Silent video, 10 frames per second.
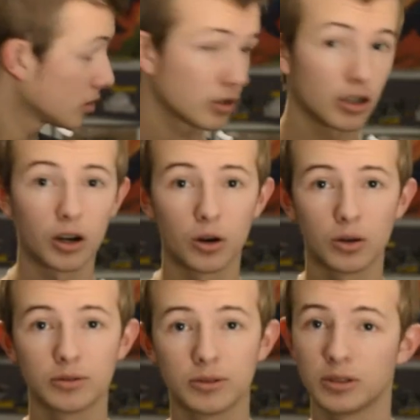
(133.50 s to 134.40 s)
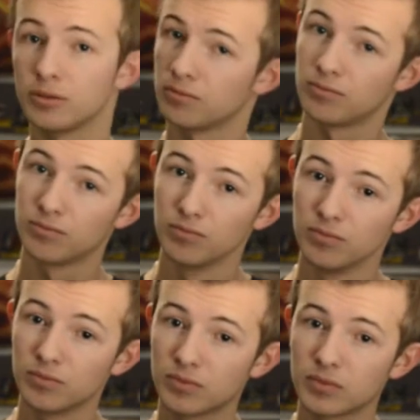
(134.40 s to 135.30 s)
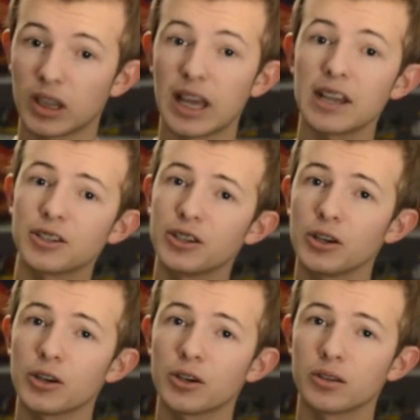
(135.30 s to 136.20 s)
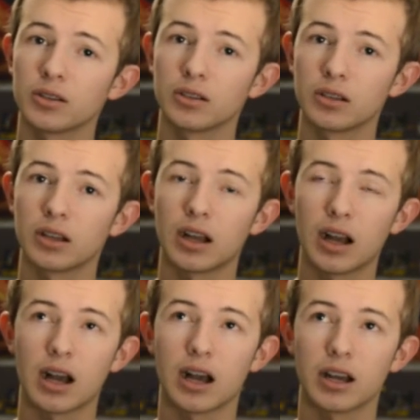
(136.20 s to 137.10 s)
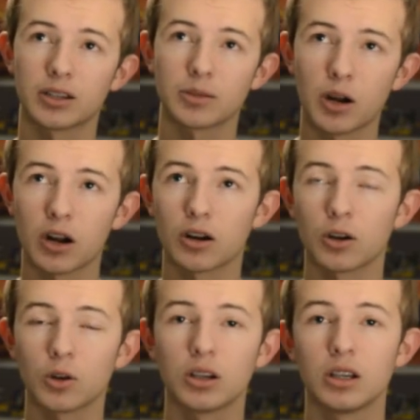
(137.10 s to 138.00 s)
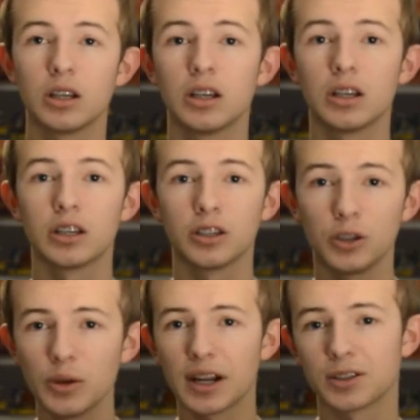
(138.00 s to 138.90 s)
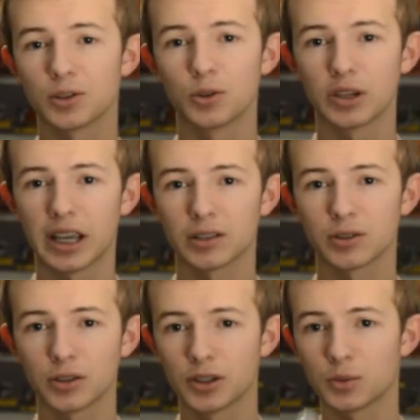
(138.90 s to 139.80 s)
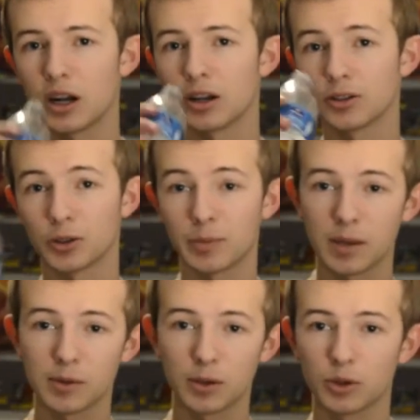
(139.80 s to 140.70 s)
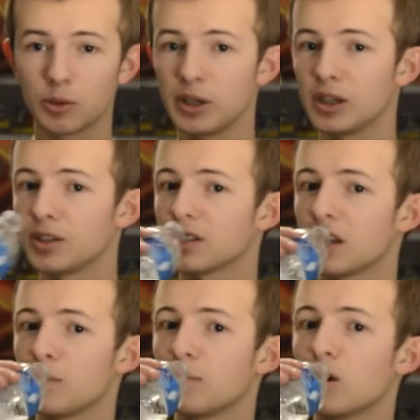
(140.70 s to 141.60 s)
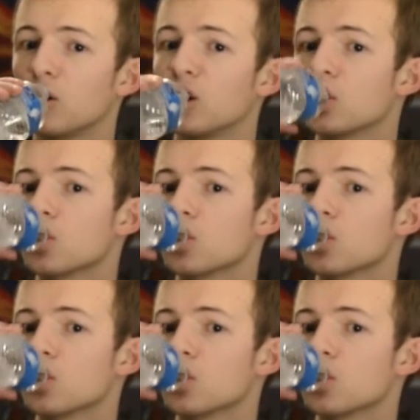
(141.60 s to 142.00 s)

So last year, uh, tomorrow, you had school canceled as well, so maybe we'll be in the same boat